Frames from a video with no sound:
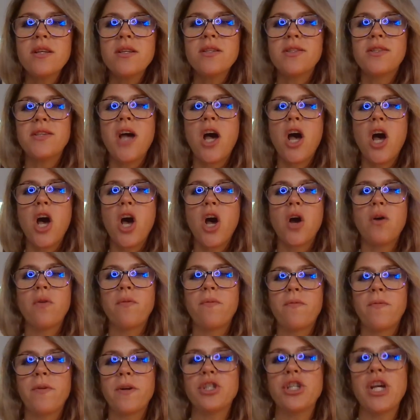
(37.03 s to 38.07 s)

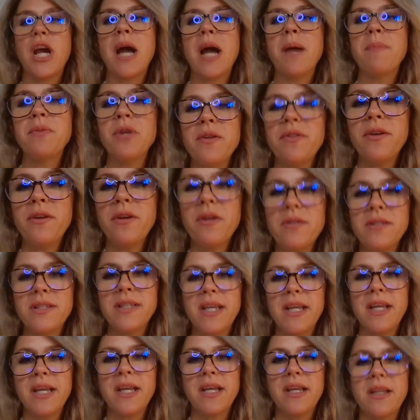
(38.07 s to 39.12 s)
So for chapter
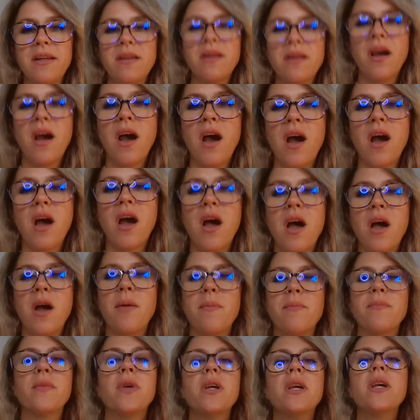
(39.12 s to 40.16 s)
13,
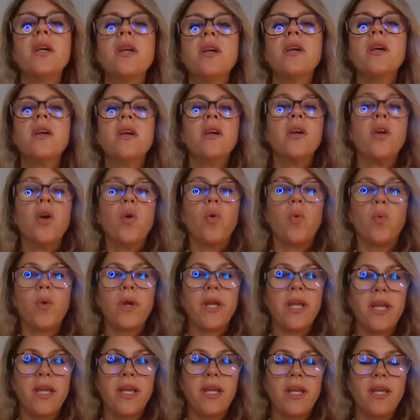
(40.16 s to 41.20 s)

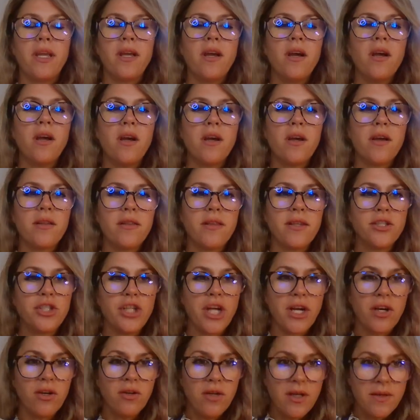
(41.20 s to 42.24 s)
we the
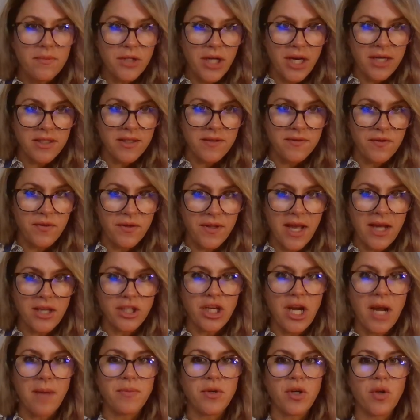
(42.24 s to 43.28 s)
general objectives for that
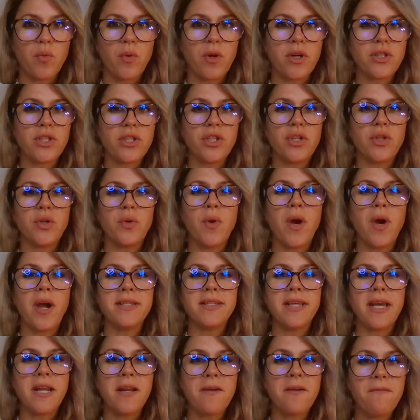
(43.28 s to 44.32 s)
chapter were to
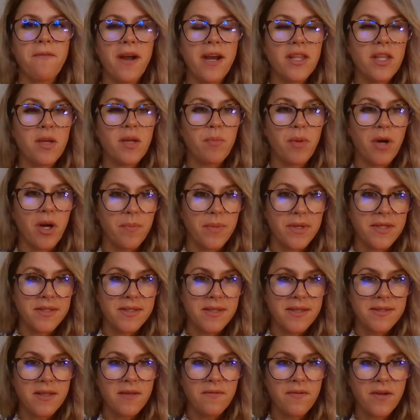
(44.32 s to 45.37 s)
identify the
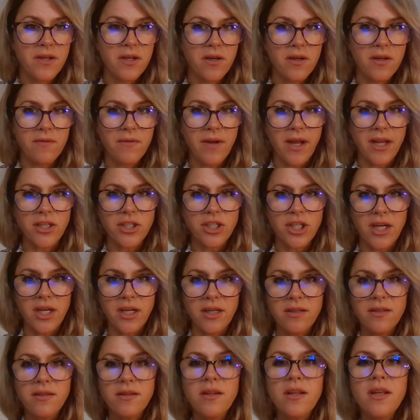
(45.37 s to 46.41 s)
purposes of
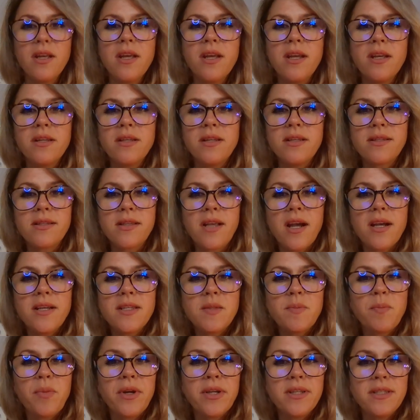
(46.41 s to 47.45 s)
intervention,
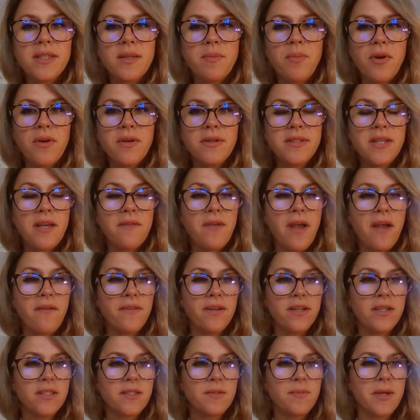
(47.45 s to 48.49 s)
discuss principles of
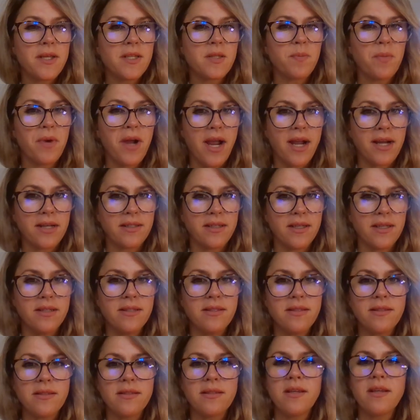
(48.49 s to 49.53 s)
evidence-based
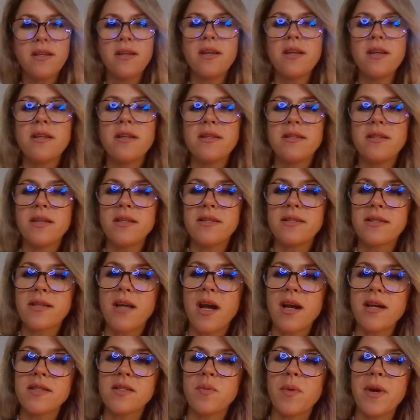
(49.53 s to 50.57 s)
practice,
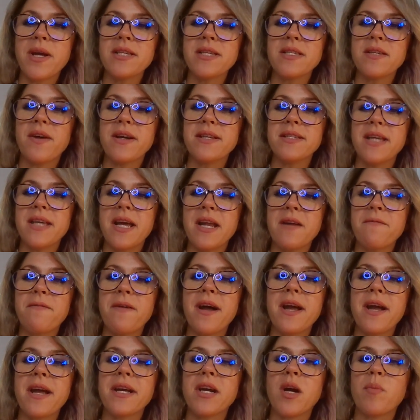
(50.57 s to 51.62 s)
discuss ways of
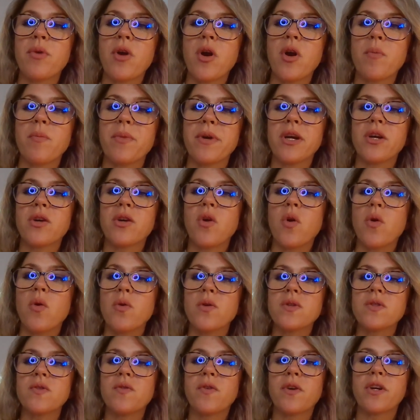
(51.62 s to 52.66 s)
identifying appropriate
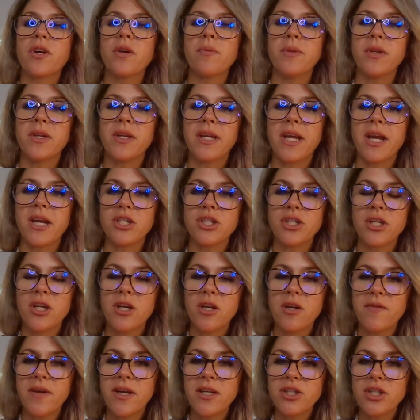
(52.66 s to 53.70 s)
goals for communication
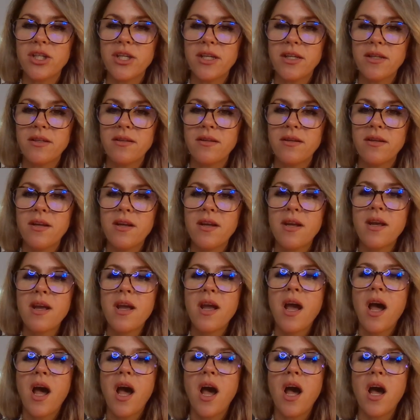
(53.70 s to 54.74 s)
intervention,
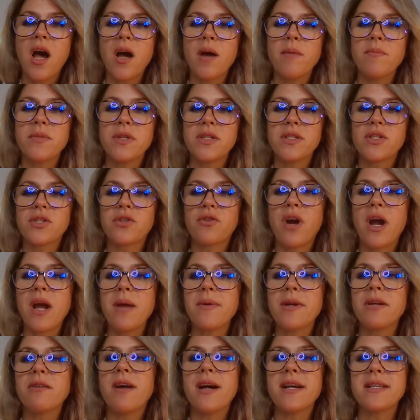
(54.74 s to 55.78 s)

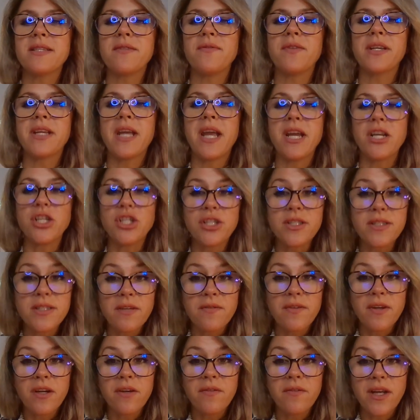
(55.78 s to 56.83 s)
describing classifications
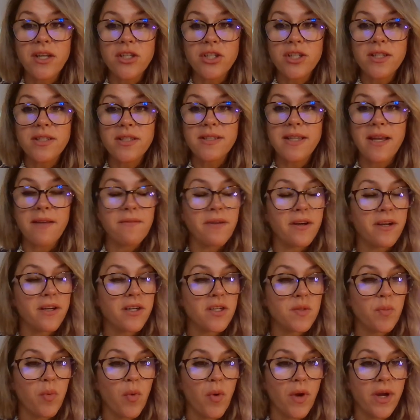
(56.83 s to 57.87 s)
of interventions at
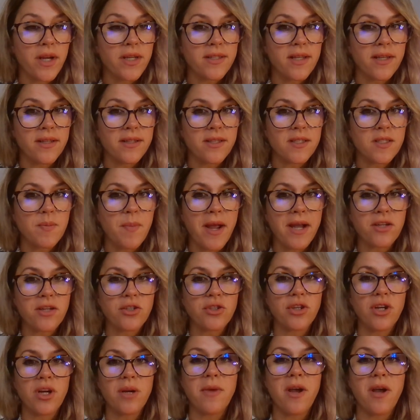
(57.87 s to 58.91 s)
various points on the
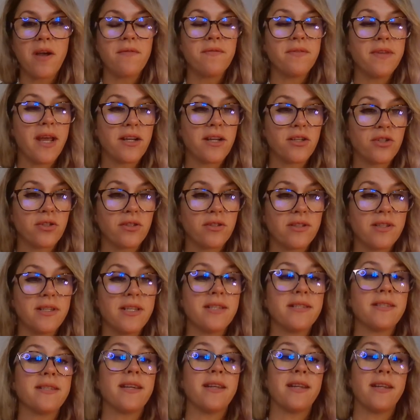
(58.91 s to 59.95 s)
spectrum of
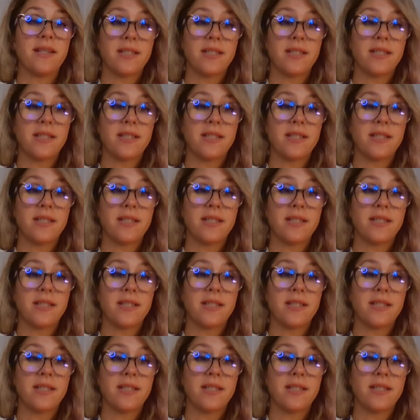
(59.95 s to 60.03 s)
naturalness and